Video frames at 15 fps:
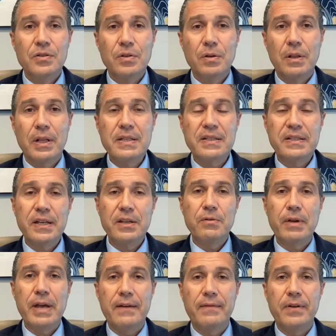so let's say
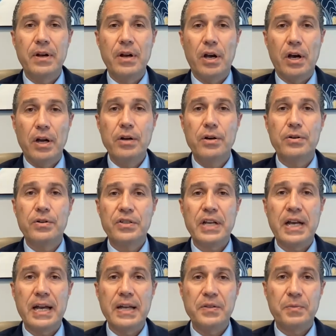you have an
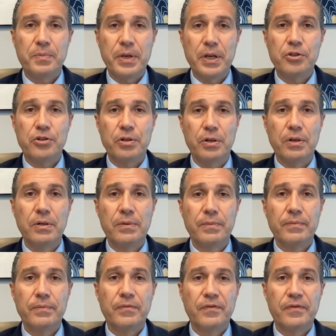undersized pitcher
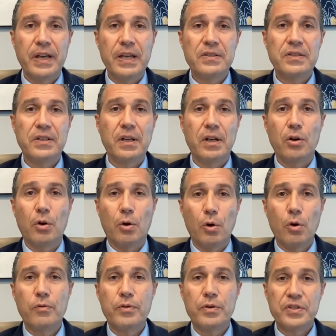facing an
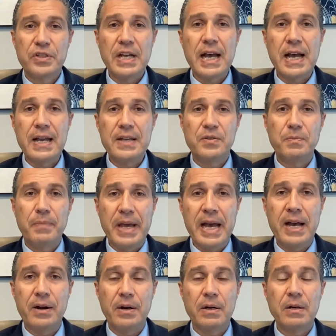oversized
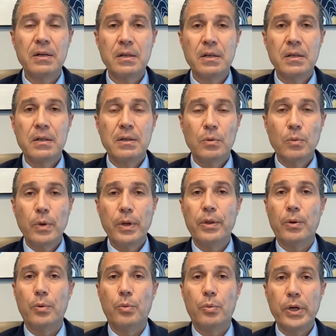batter with
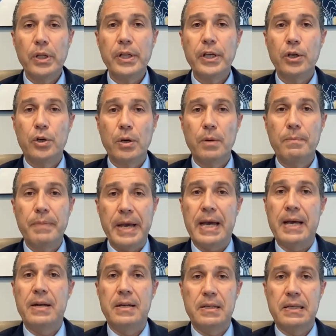a really good
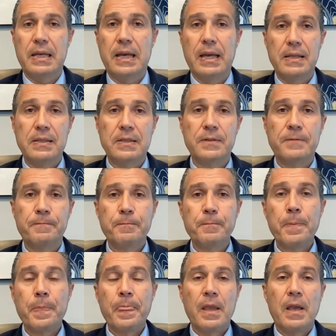bat in his hands
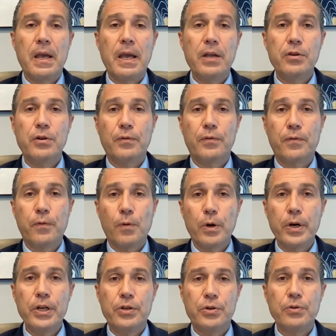and you're
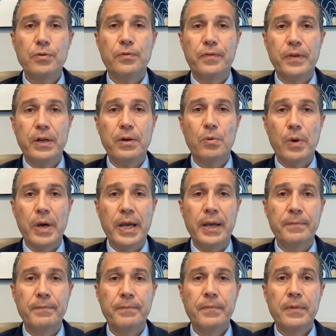42 feet
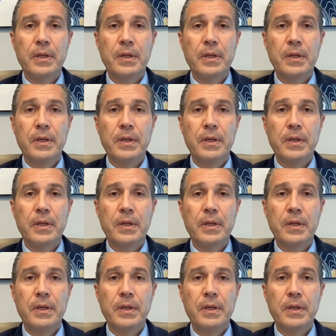away,